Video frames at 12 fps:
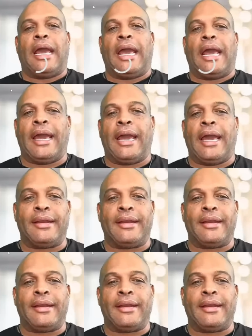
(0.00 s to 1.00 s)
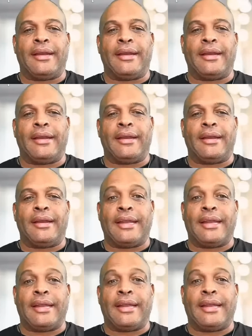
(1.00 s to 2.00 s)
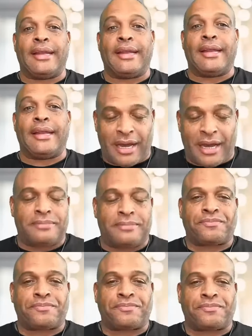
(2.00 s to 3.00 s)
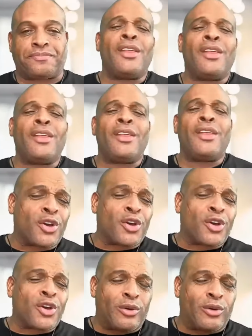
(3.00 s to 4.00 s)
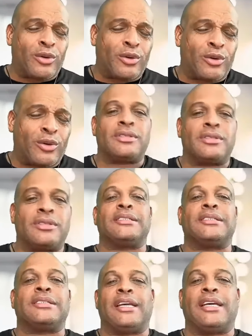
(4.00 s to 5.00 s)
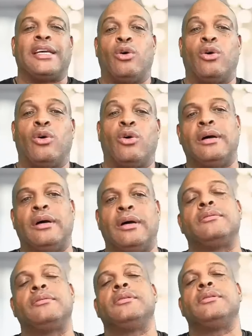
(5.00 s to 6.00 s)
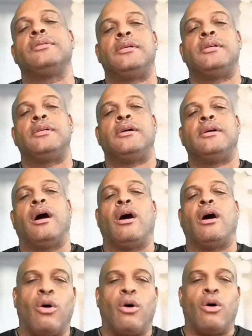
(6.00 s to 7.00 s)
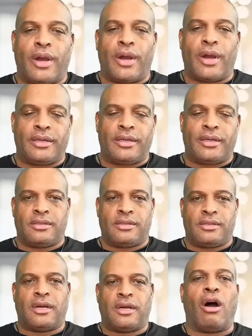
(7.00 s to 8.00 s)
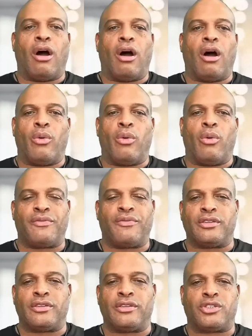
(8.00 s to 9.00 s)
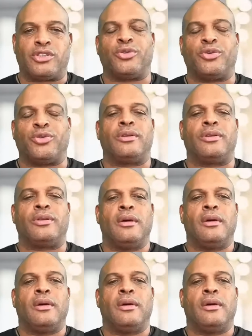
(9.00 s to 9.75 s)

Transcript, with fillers: And that's pretty much all of us. But the great news is that Yahuwah always, always reveals the truth.